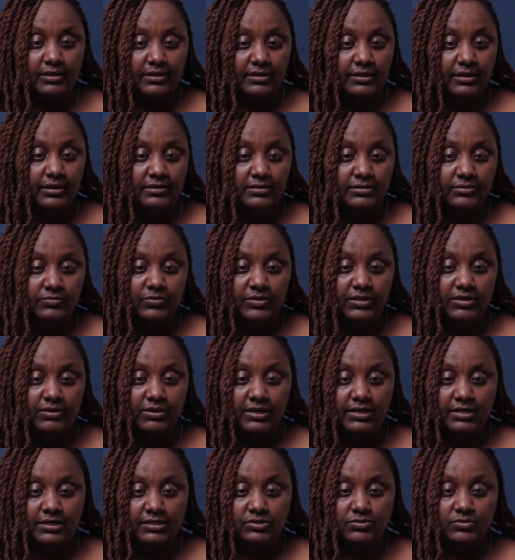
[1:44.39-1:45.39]
and we
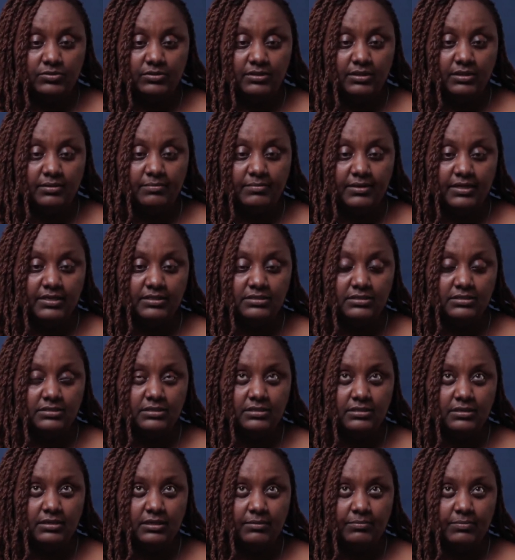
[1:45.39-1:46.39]
ran it with him
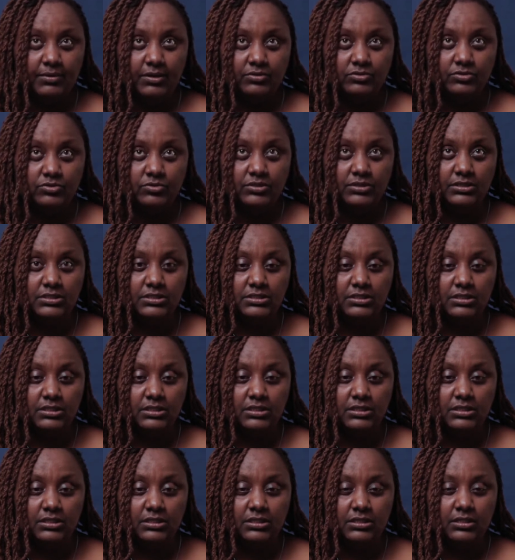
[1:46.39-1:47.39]
until about
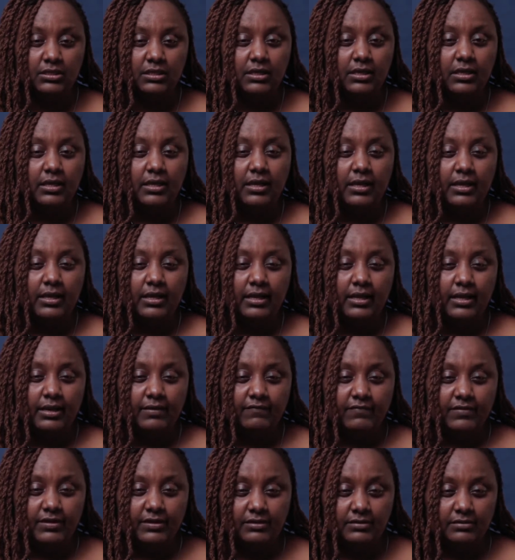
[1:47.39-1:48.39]

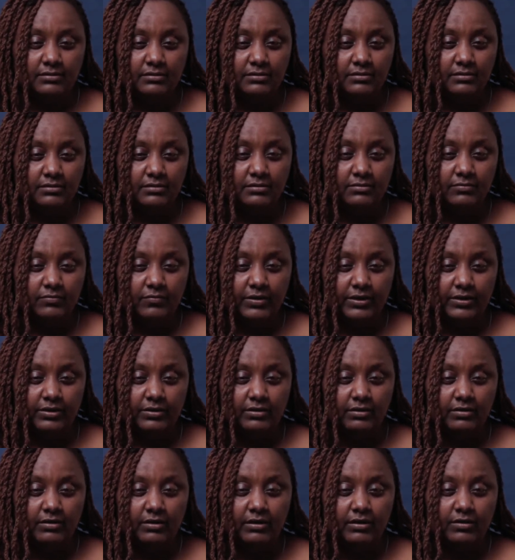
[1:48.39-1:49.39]
2011
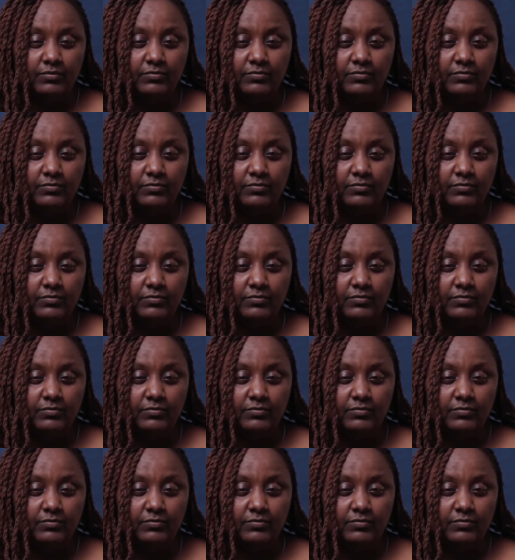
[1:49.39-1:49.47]
when